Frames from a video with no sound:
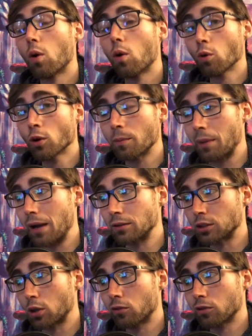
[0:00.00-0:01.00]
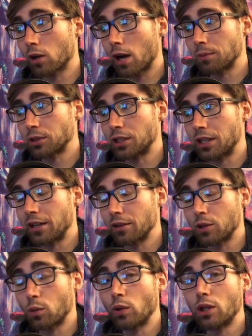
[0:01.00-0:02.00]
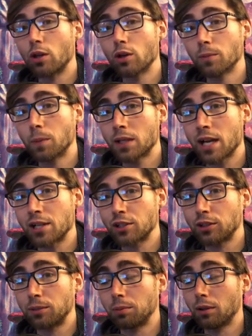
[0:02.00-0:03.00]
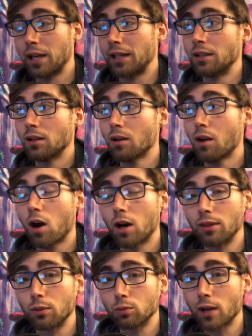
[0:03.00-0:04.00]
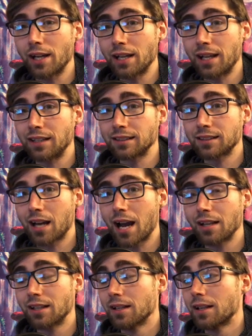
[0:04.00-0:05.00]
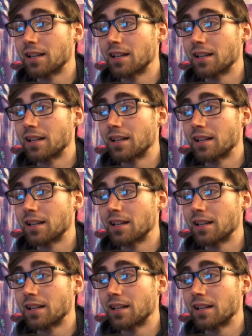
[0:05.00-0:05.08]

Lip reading: or a bounce over option here that we could potentially play on the right hand side.